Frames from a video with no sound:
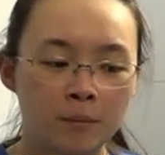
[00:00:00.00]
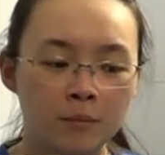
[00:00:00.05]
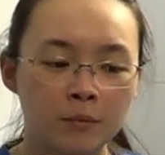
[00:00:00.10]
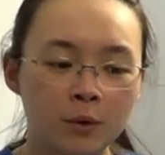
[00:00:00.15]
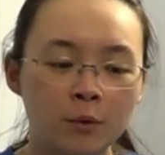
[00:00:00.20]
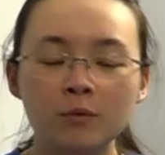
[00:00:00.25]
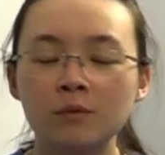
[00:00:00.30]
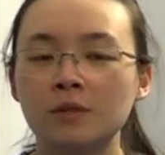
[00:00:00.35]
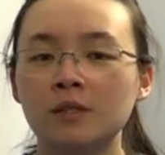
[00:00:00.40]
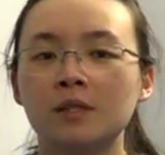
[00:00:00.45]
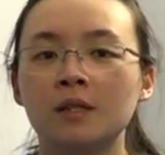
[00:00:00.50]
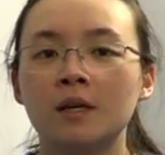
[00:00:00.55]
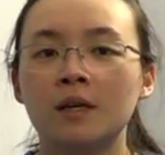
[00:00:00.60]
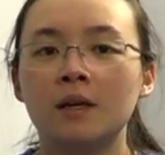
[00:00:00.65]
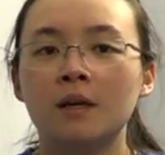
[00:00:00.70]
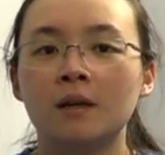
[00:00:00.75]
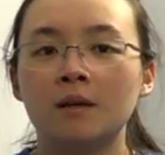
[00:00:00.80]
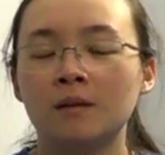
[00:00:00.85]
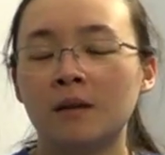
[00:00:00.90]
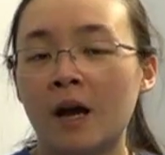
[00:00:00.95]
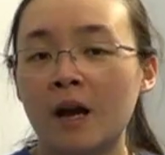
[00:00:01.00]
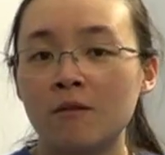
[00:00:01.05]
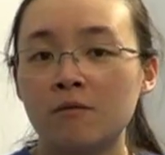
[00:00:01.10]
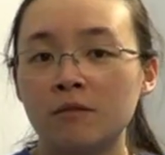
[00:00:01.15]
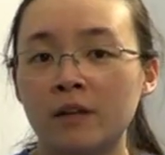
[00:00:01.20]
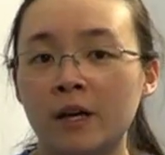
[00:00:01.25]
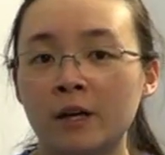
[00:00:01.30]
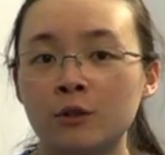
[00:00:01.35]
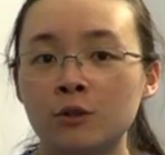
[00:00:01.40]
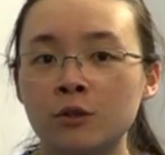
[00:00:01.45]
those live
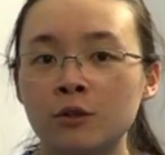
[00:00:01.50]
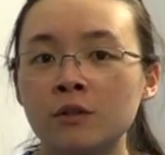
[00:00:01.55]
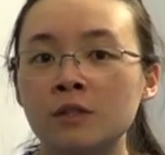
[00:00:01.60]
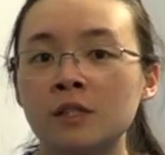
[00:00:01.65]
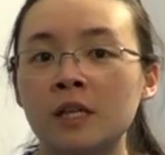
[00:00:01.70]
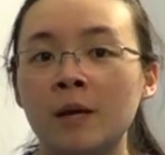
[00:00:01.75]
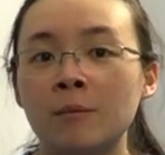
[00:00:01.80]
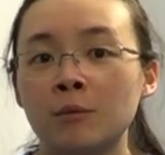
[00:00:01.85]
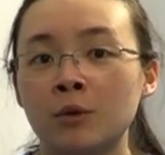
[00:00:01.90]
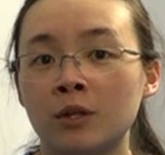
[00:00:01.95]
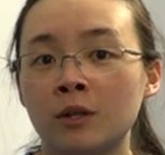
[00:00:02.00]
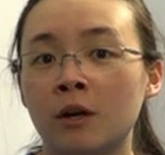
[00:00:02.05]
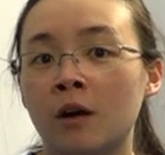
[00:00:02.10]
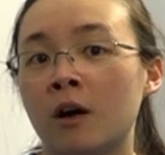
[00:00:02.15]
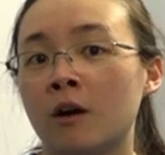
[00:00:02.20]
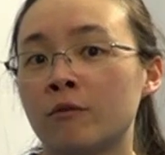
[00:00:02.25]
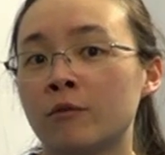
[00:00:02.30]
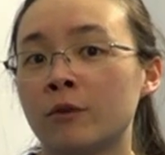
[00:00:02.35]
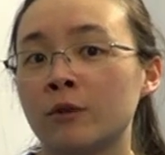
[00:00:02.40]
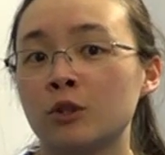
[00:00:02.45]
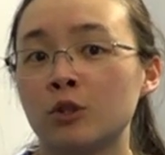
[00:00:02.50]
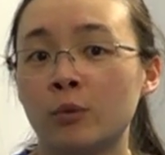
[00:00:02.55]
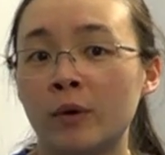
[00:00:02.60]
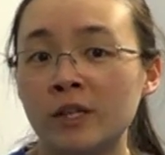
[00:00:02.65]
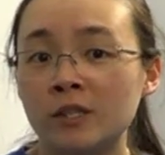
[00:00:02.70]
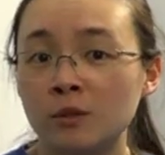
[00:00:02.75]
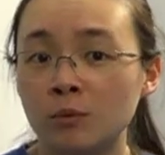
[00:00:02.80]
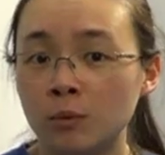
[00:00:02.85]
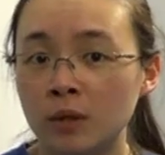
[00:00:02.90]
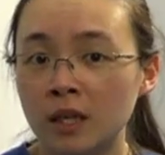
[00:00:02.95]
lectures I'm going to offer
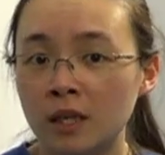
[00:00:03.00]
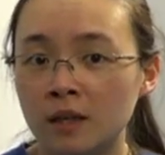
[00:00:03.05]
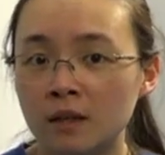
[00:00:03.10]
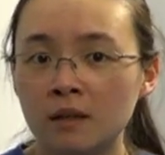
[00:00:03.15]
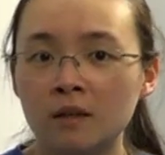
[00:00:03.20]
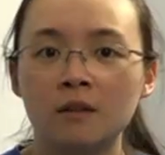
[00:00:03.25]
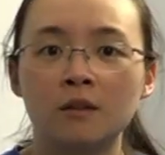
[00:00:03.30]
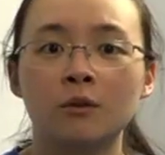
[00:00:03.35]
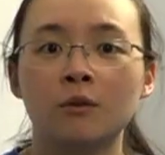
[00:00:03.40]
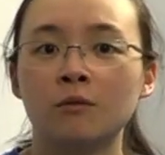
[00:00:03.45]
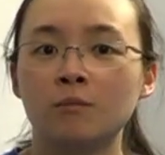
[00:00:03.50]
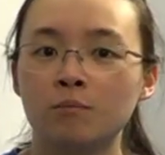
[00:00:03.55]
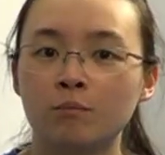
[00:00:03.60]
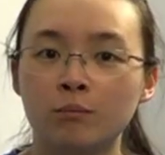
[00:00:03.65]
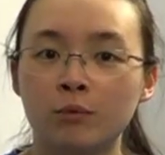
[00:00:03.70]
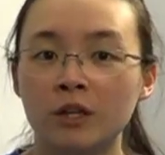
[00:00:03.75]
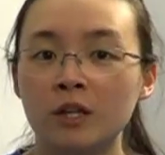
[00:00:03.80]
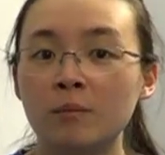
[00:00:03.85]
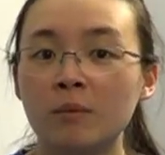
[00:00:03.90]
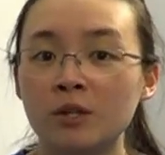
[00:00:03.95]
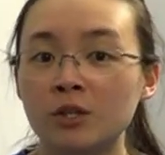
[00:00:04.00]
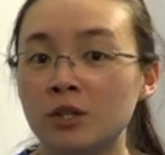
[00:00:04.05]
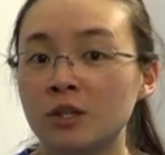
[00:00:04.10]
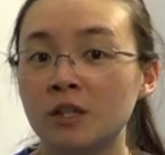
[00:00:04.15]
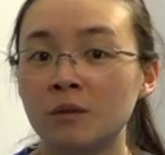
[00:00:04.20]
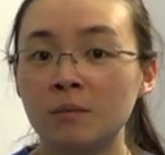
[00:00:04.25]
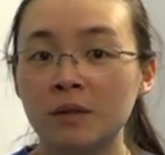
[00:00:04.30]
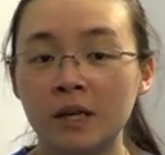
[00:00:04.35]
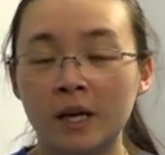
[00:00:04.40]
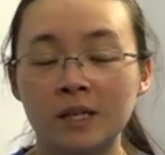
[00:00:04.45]
twice a week. They're pretty much going
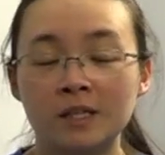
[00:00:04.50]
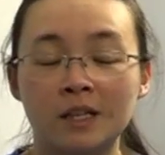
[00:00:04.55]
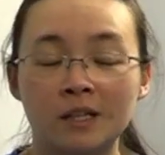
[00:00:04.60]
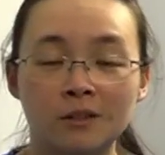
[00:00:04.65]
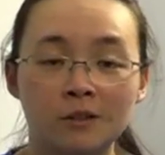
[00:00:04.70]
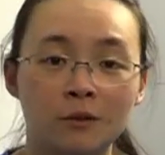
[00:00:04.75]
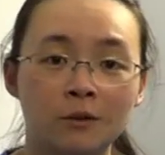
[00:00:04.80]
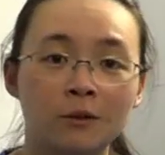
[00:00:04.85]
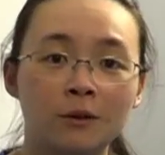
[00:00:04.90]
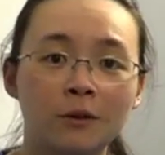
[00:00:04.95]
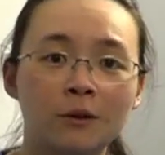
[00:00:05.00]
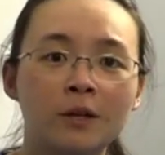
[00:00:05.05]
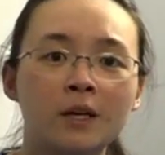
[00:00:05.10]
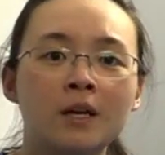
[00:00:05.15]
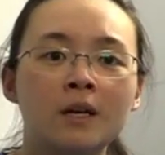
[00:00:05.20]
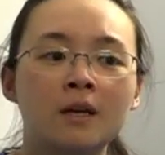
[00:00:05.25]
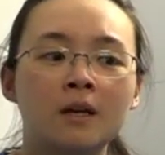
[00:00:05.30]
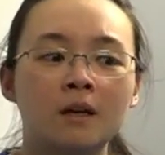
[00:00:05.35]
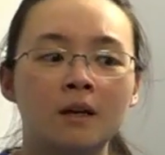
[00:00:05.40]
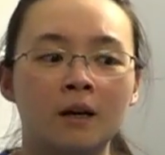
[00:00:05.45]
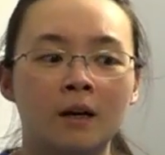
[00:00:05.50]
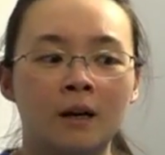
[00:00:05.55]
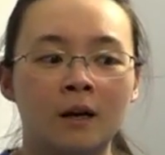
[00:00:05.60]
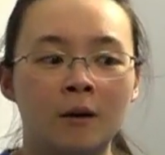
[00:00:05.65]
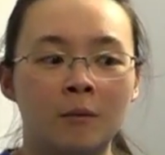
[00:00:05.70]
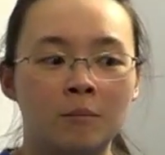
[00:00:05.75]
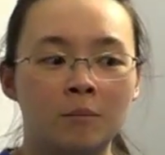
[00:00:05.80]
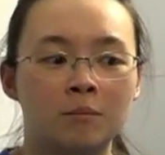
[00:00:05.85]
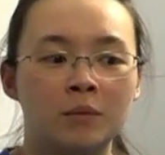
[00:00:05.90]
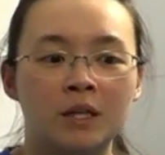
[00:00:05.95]
to be identical
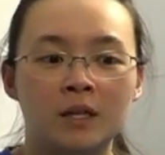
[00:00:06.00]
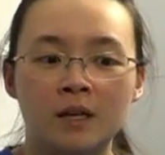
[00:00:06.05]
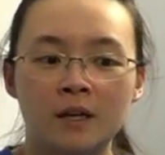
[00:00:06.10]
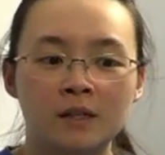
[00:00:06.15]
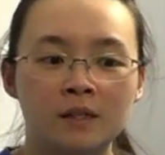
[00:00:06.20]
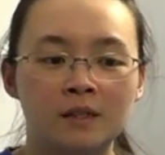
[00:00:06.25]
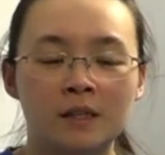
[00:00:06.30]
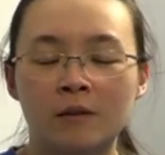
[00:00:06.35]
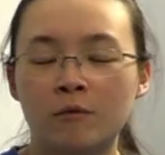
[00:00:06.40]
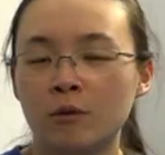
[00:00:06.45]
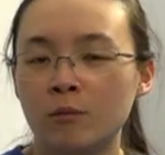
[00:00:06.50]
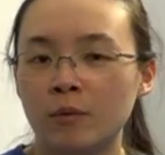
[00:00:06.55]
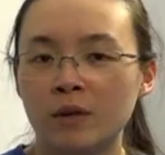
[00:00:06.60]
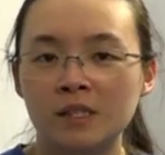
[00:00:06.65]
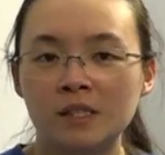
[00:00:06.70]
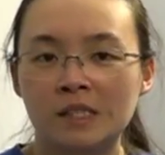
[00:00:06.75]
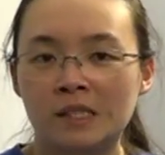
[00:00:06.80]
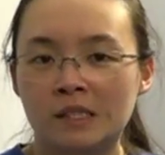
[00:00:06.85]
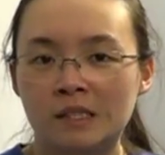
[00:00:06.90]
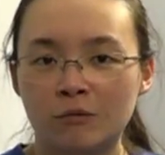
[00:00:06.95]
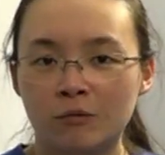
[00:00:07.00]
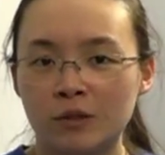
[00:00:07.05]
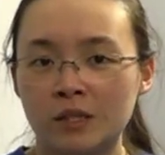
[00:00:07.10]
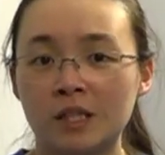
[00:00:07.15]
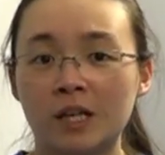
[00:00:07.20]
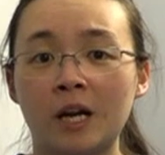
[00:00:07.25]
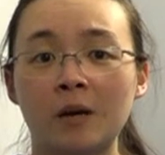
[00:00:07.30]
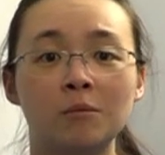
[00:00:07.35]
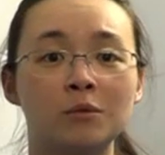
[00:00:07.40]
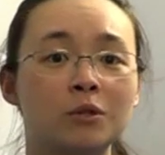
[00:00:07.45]
because everyone's in different
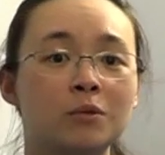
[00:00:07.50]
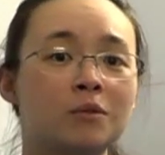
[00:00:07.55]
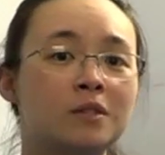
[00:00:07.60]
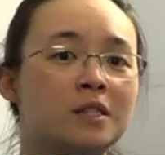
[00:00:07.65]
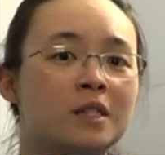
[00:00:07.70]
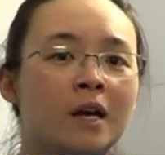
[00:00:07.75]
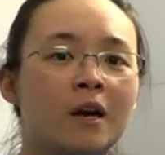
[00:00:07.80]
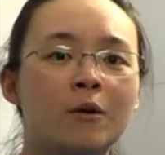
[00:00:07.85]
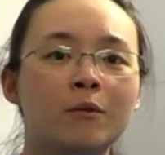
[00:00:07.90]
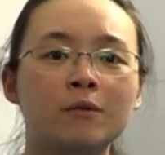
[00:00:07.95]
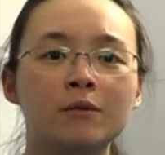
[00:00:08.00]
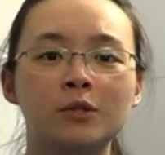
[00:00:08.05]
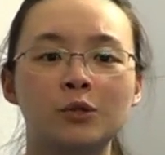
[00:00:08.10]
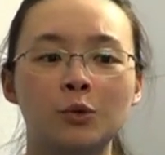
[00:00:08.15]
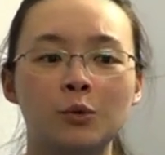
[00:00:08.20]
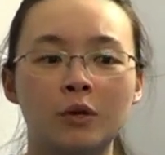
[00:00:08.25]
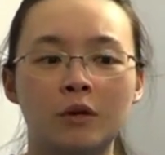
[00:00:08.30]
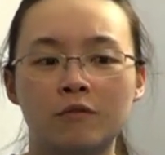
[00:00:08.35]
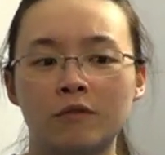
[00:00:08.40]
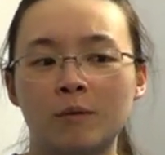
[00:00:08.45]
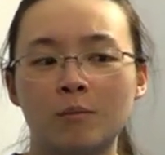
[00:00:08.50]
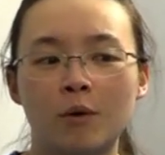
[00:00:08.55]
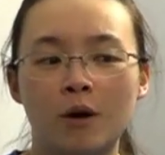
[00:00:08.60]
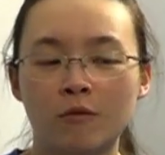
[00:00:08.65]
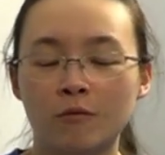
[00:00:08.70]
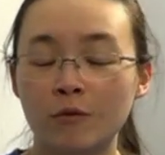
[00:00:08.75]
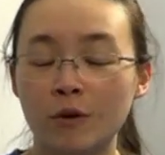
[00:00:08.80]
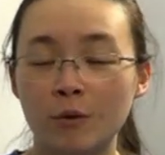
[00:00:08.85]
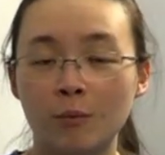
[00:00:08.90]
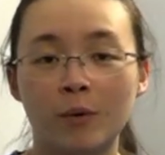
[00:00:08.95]
time zones now. So if I'm
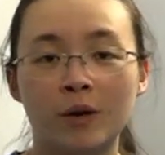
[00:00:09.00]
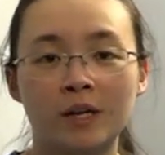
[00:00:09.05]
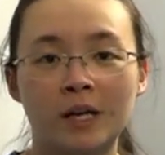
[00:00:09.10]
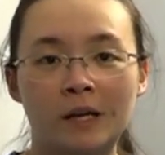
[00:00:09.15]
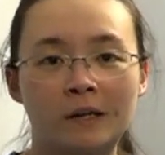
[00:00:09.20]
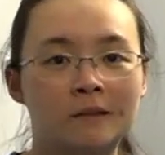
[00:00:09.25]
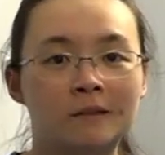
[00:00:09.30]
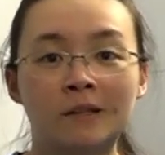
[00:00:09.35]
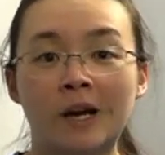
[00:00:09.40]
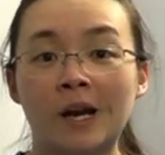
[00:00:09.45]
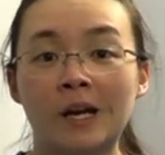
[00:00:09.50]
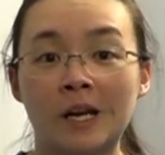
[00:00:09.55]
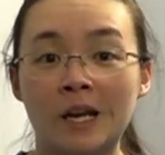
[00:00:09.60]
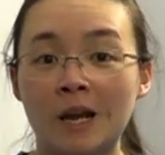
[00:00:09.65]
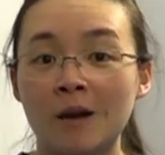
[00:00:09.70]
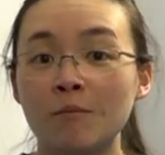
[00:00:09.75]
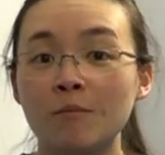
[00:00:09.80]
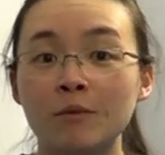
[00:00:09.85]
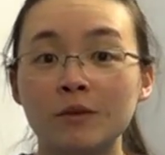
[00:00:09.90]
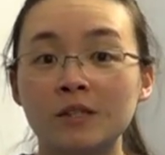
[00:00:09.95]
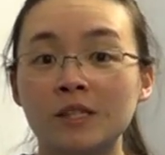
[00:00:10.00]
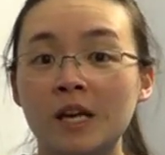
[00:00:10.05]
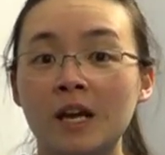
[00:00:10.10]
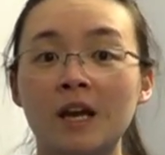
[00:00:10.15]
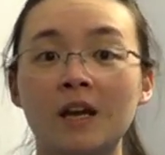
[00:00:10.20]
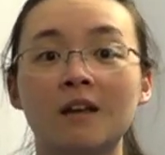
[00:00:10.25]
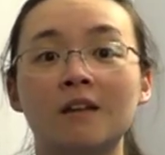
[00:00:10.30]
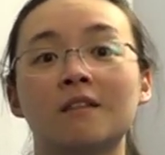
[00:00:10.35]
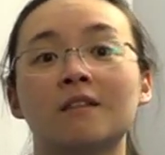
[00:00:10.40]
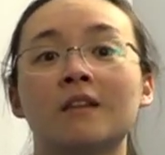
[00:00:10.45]
offering one at 9 a.m. per
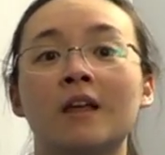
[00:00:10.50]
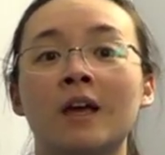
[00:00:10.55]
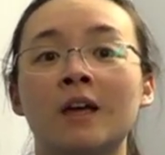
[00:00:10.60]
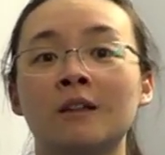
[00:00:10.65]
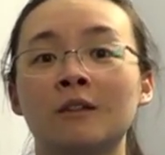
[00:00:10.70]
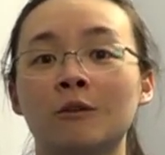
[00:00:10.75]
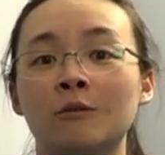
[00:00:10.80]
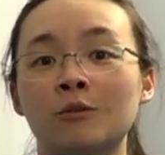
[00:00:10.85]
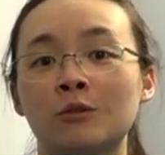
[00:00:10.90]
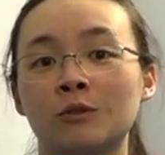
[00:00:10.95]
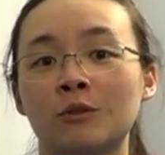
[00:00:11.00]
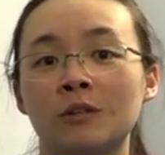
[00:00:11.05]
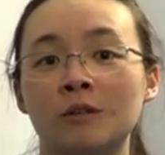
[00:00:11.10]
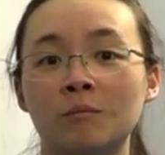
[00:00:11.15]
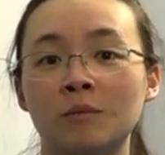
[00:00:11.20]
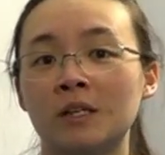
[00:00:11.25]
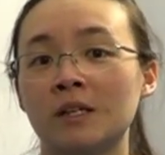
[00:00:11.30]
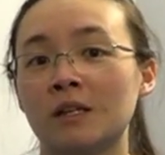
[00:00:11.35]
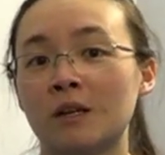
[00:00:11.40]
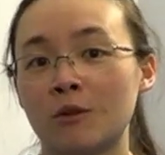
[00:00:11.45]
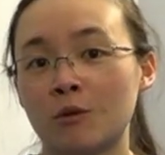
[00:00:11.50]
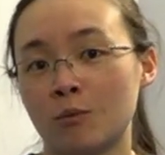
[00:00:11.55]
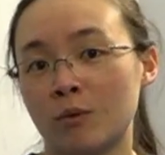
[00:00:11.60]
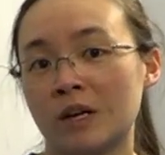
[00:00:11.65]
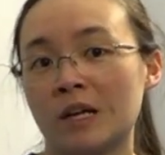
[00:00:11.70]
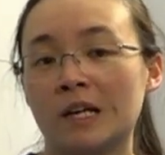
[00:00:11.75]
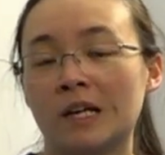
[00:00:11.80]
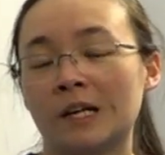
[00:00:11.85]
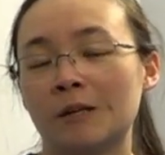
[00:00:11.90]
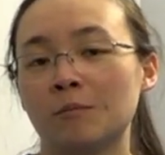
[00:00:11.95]
se, then there's going to be another one
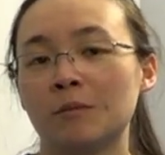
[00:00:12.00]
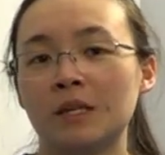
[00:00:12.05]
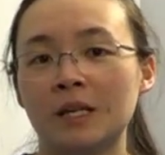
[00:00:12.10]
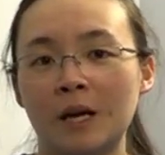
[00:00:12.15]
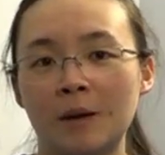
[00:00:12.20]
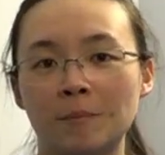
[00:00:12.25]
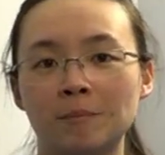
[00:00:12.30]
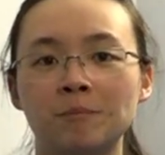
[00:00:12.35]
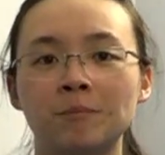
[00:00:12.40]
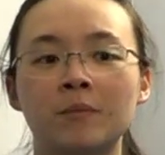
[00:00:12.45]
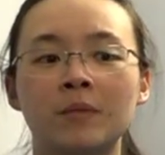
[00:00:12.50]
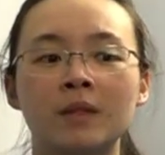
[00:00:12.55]
at 9 p.m.